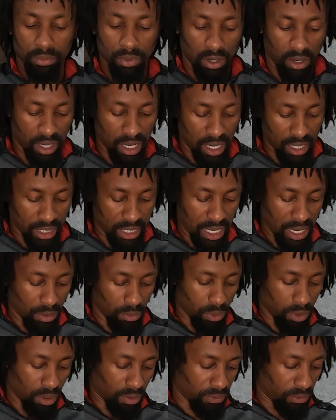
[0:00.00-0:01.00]
All right, I'll get out
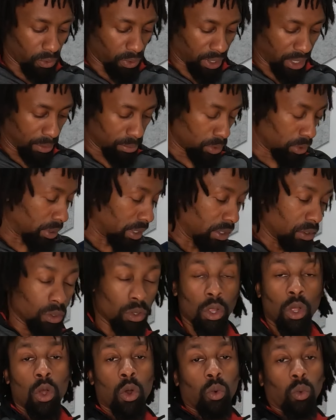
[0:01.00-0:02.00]
one of the 4K bluegill.
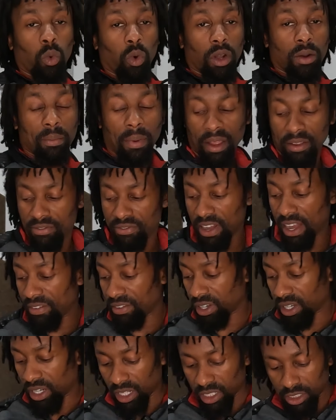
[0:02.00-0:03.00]
One of my
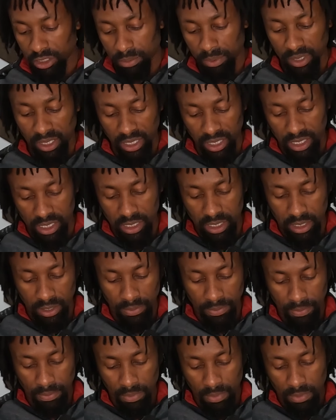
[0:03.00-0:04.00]
favorite colors because
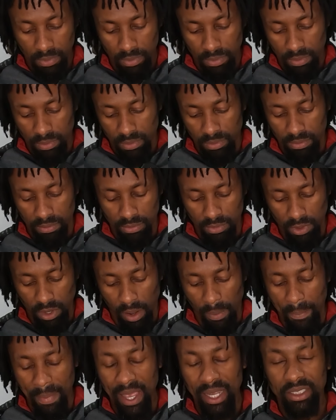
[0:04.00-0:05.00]

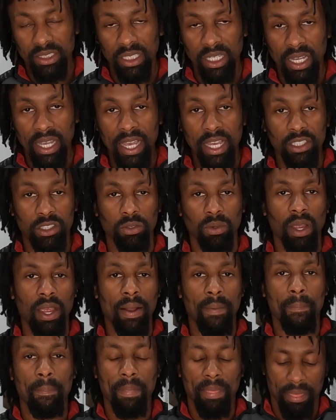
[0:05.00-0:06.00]
I'm matching the hatch, right?